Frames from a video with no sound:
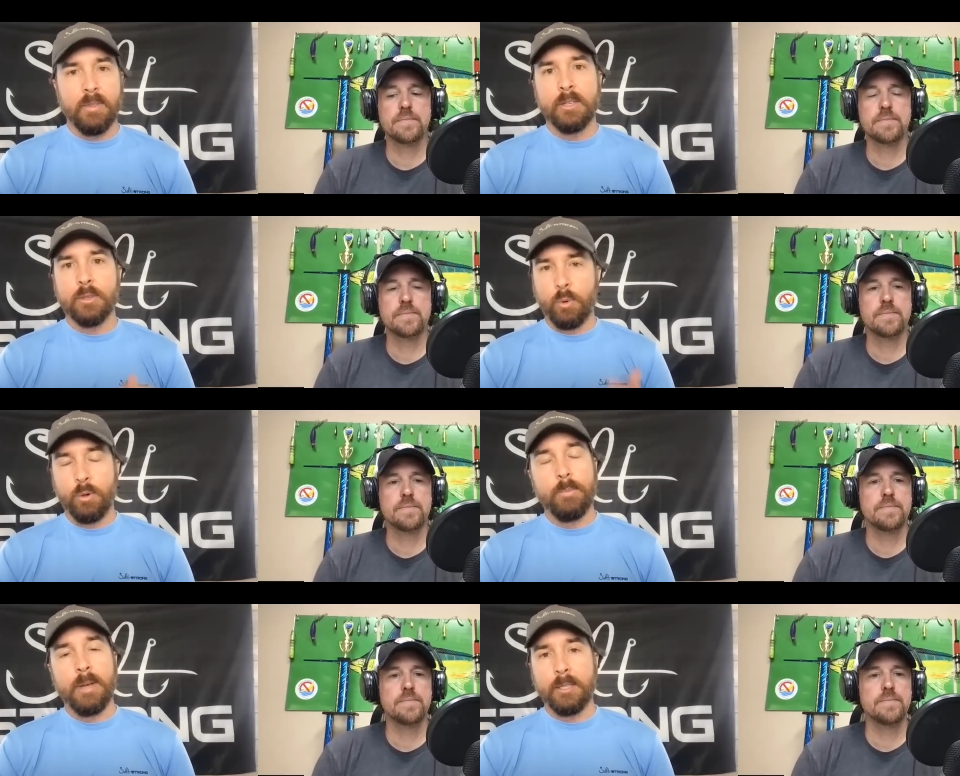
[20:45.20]
Speaker 1: It's
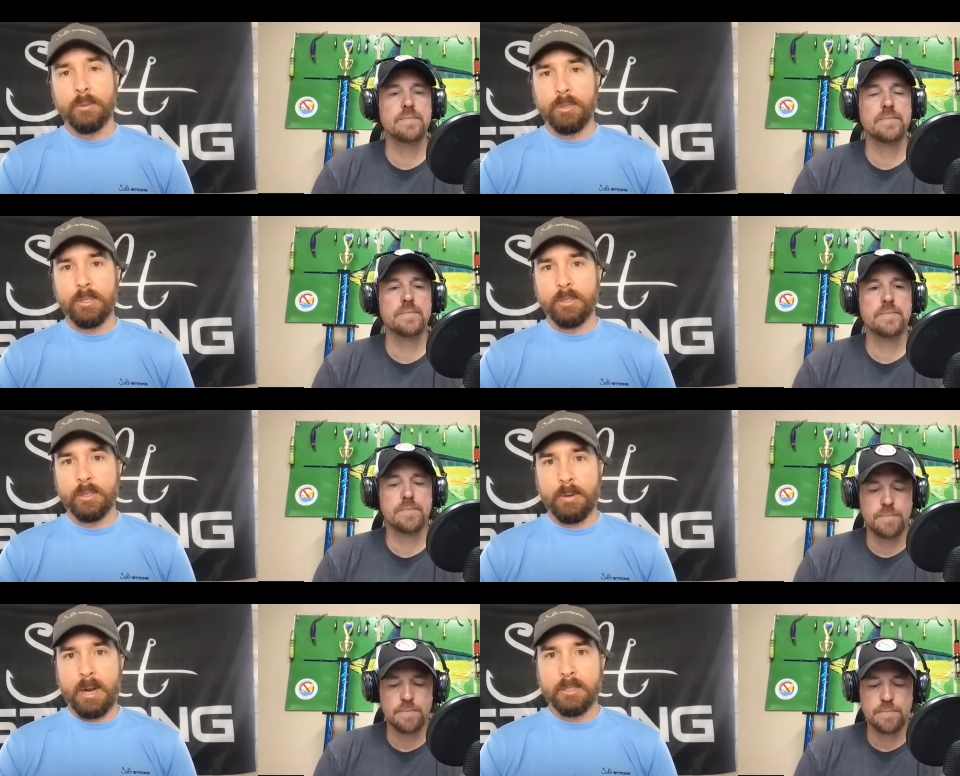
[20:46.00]
oil based, which is
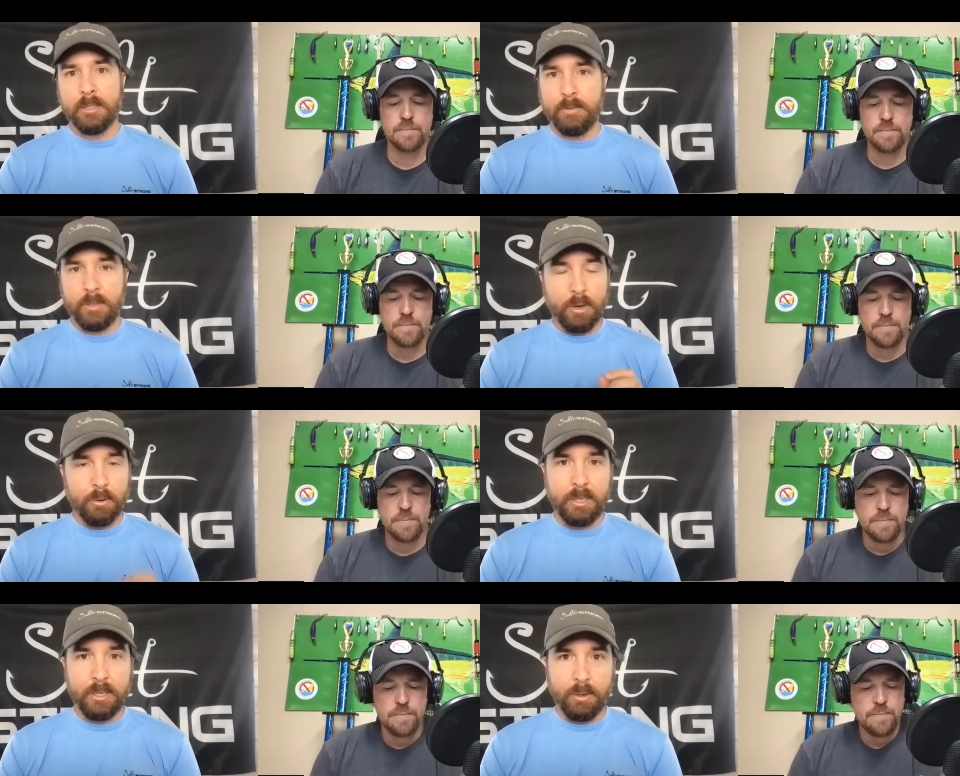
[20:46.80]
a positive. You
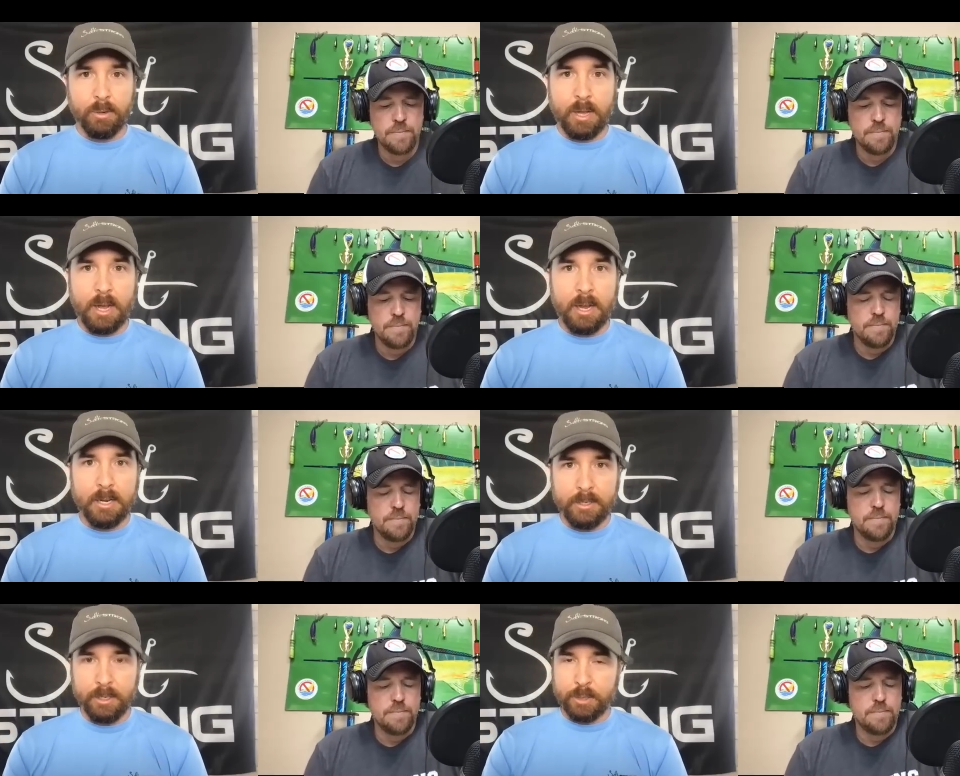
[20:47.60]
don't need a whole lot,
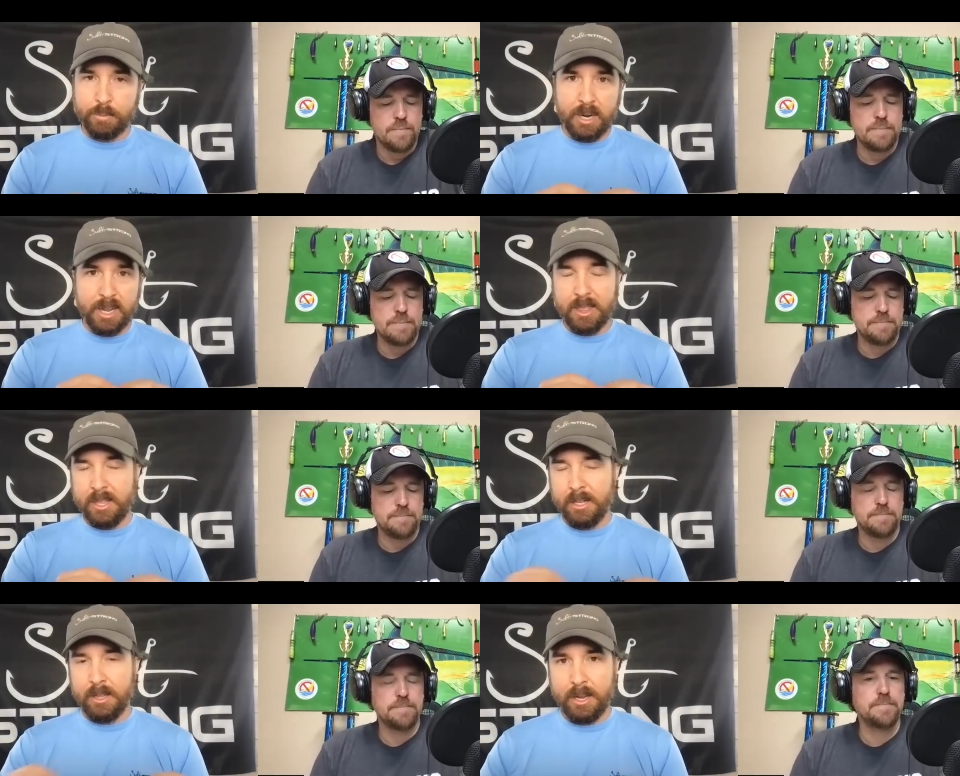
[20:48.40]
and you spread a
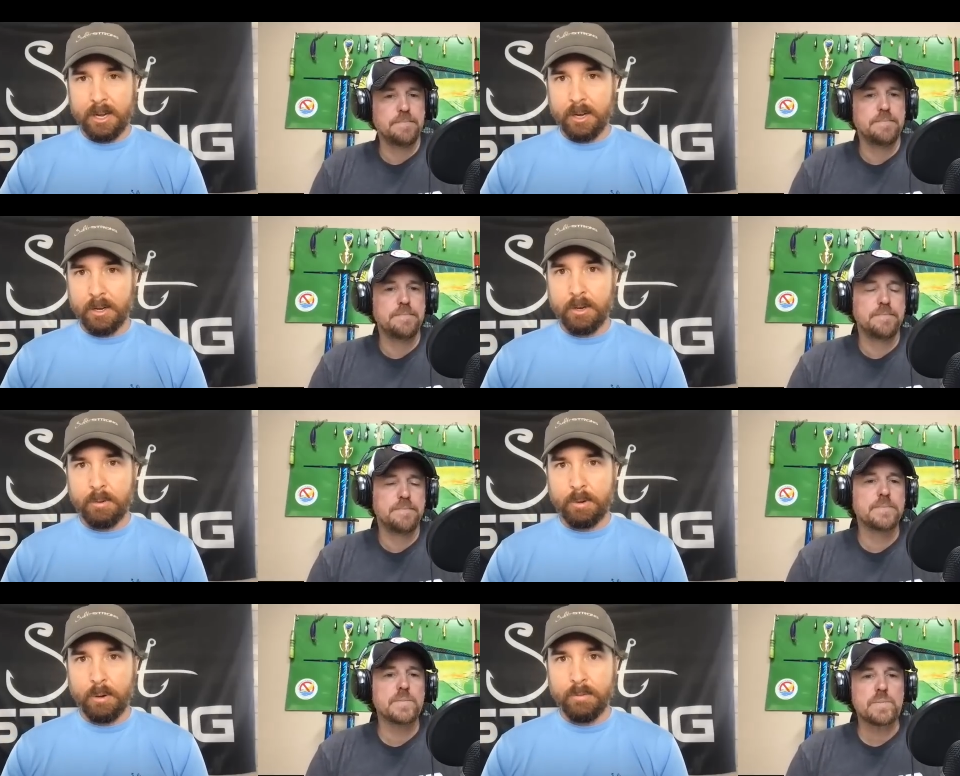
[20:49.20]
thin layer
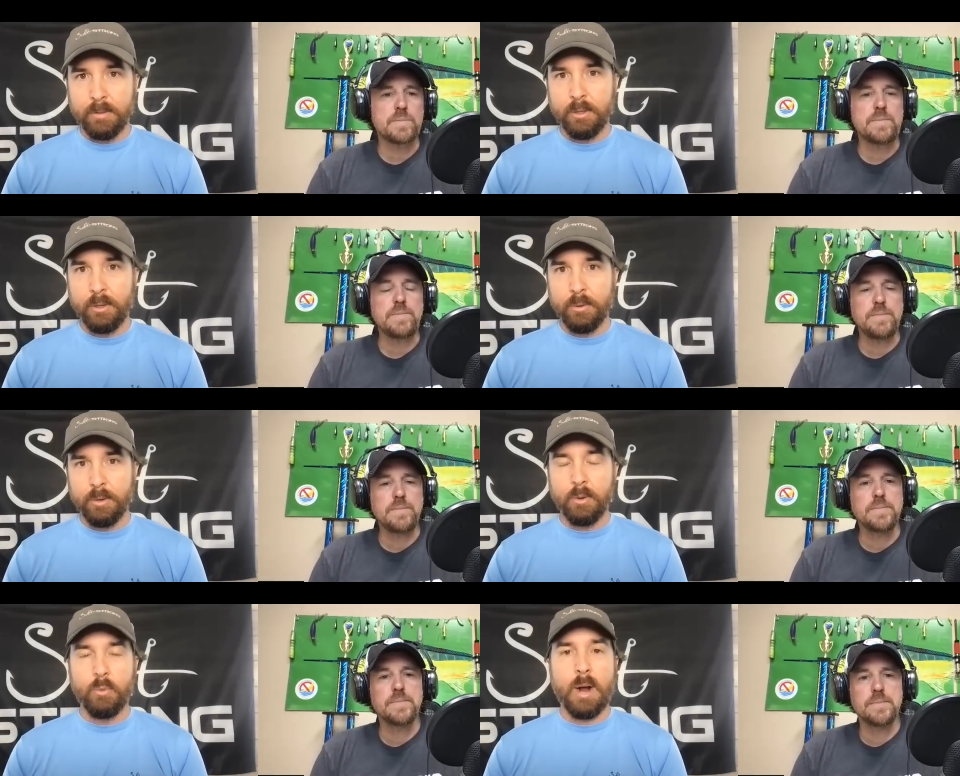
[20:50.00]
over the
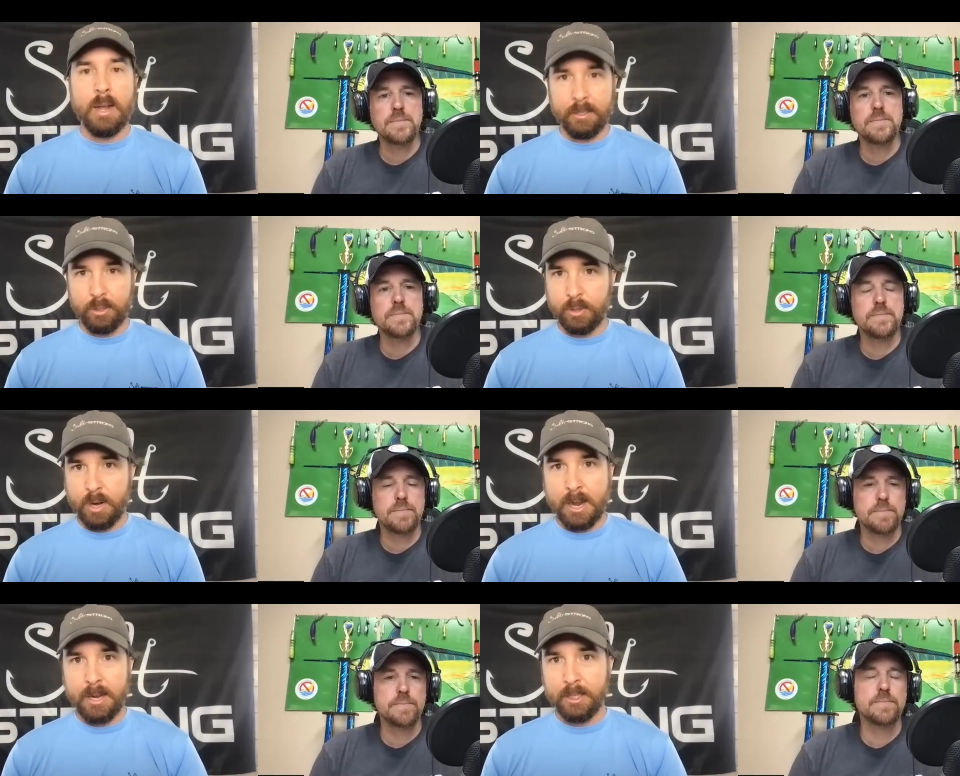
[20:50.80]
lure while it's
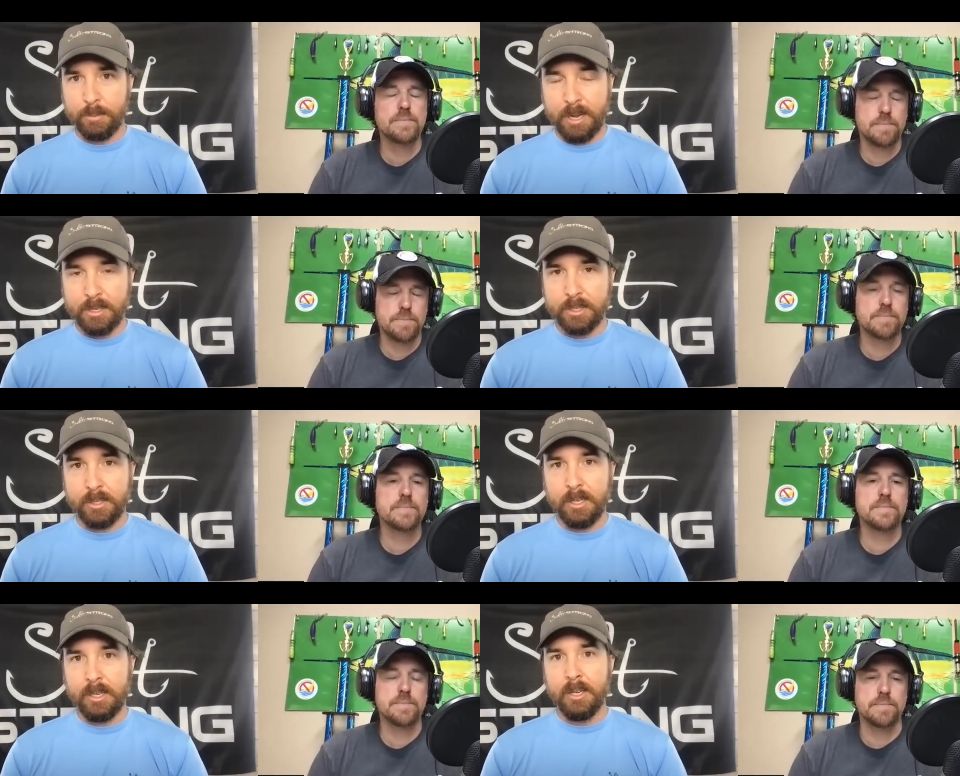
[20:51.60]
dry,
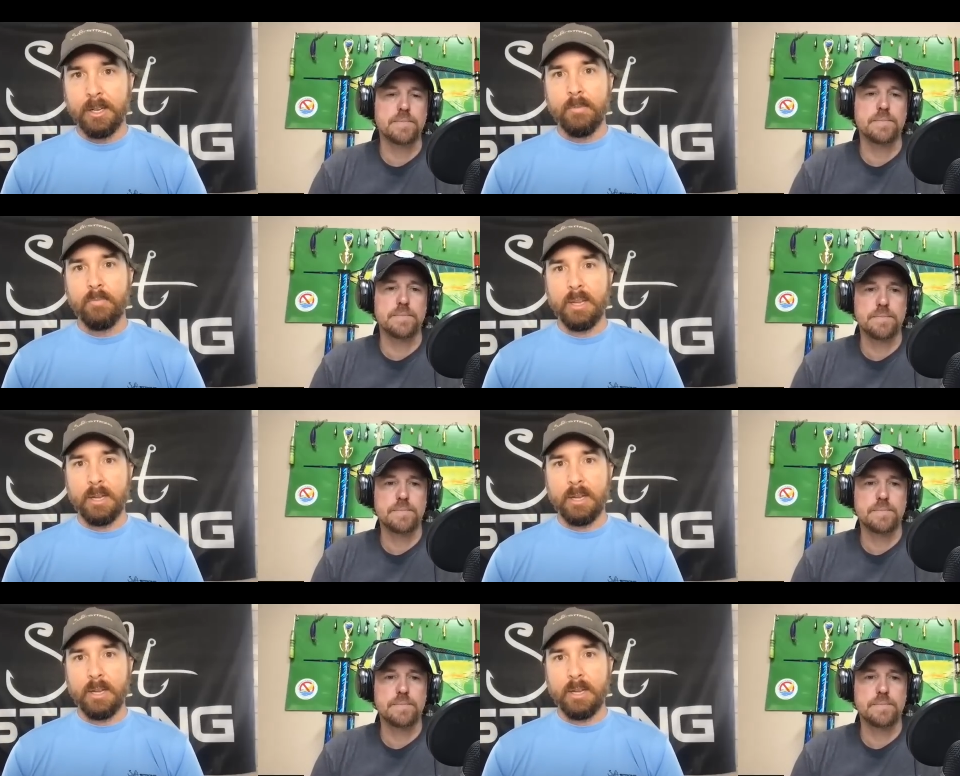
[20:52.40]
especially. Mm-hmm.